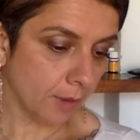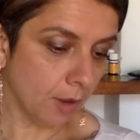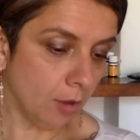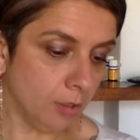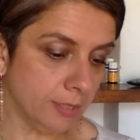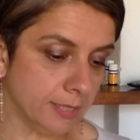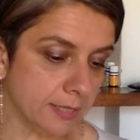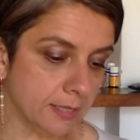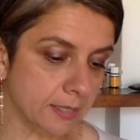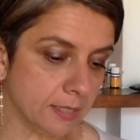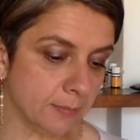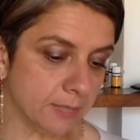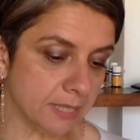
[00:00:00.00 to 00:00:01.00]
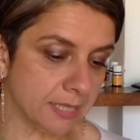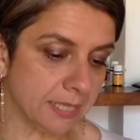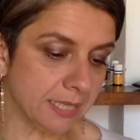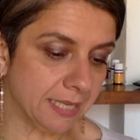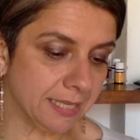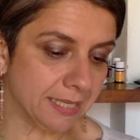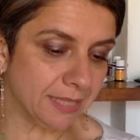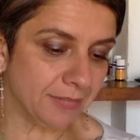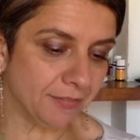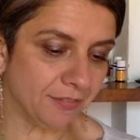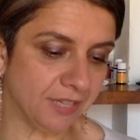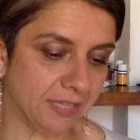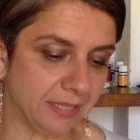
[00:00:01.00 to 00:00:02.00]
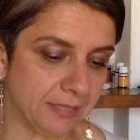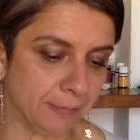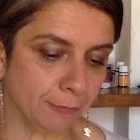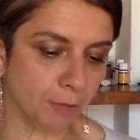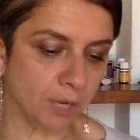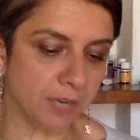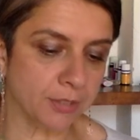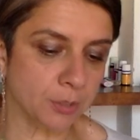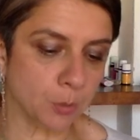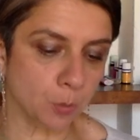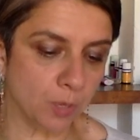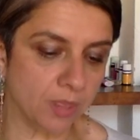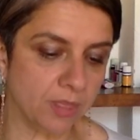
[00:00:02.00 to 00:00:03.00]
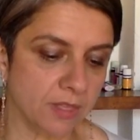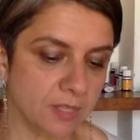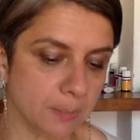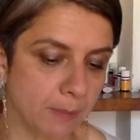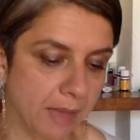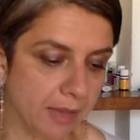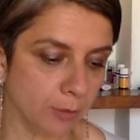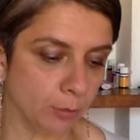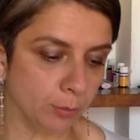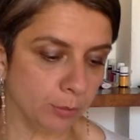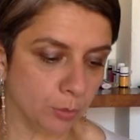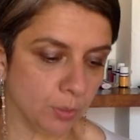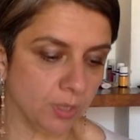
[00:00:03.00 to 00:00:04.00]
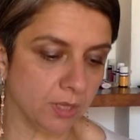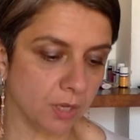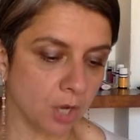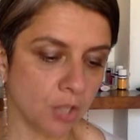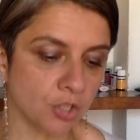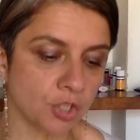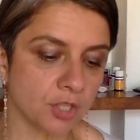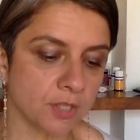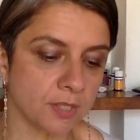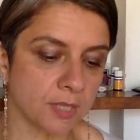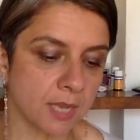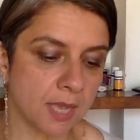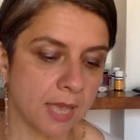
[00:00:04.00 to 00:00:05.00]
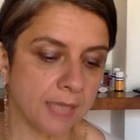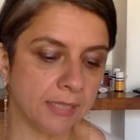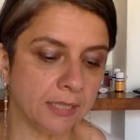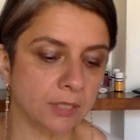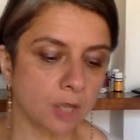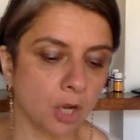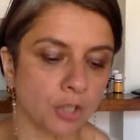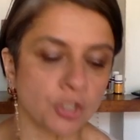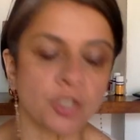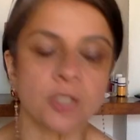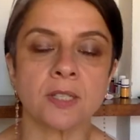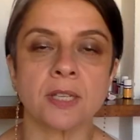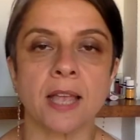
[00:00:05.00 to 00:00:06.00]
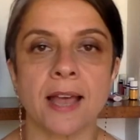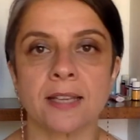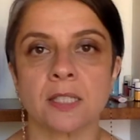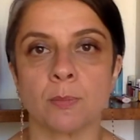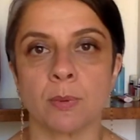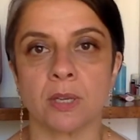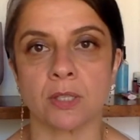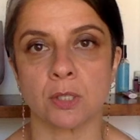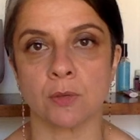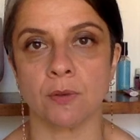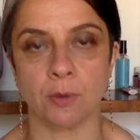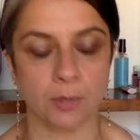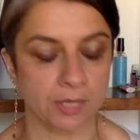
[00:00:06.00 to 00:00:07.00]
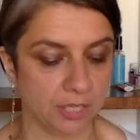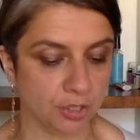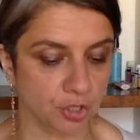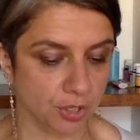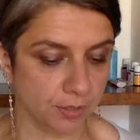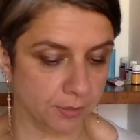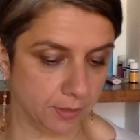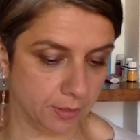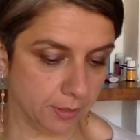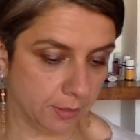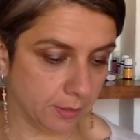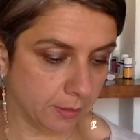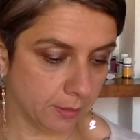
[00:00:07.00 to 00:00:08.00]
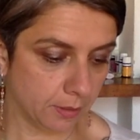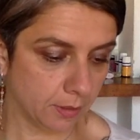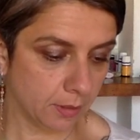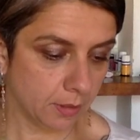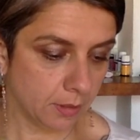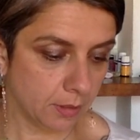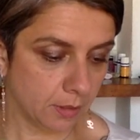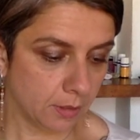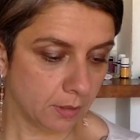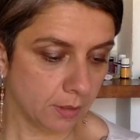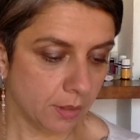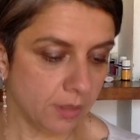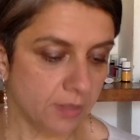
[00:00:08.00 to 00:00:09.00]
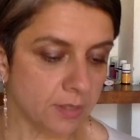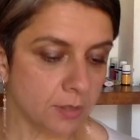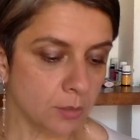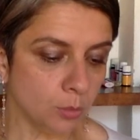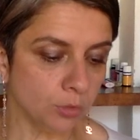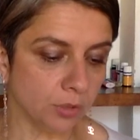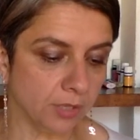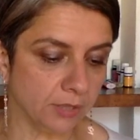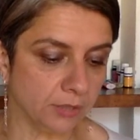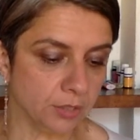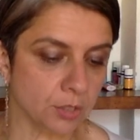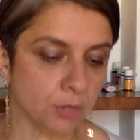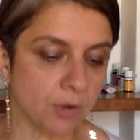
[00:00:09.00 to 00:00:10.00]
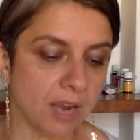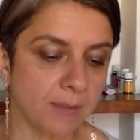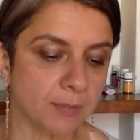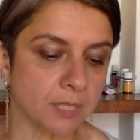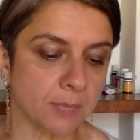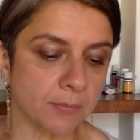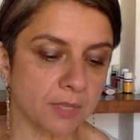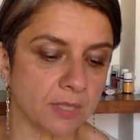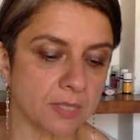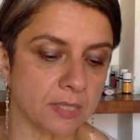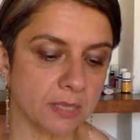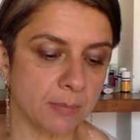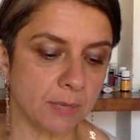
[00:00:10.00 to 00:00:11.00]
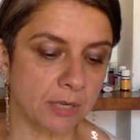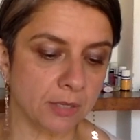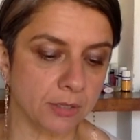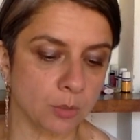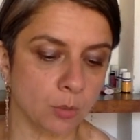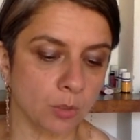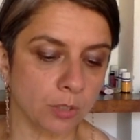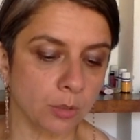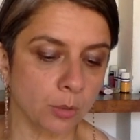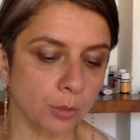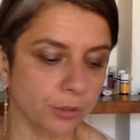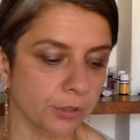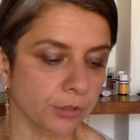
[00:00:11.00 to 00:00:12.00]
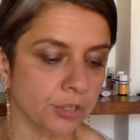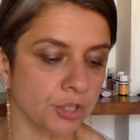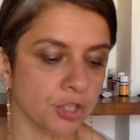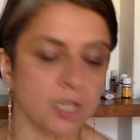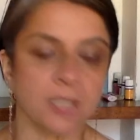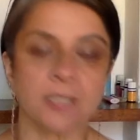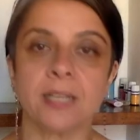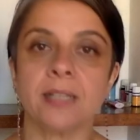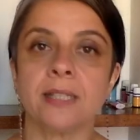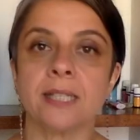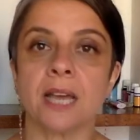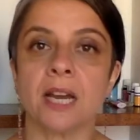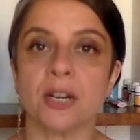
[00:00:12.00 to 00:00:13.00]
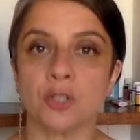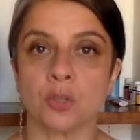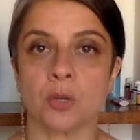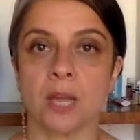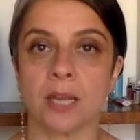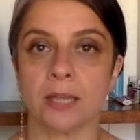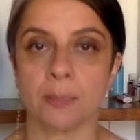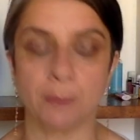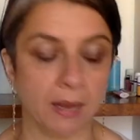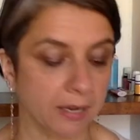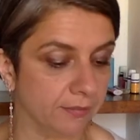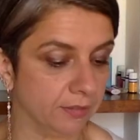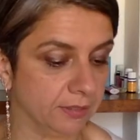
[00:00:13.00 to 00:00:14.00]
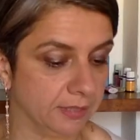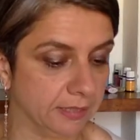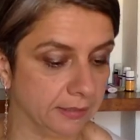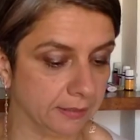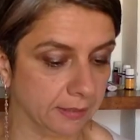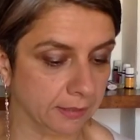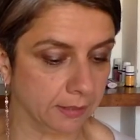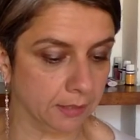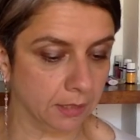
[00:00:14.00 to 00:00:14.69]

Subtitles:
All six must taste defeat if we are to win this battle between the conscious and unconscious aspects of our nature. This sutra describes something similar to what Lord Krishna tells Arjuna in the Bhagavad Gita.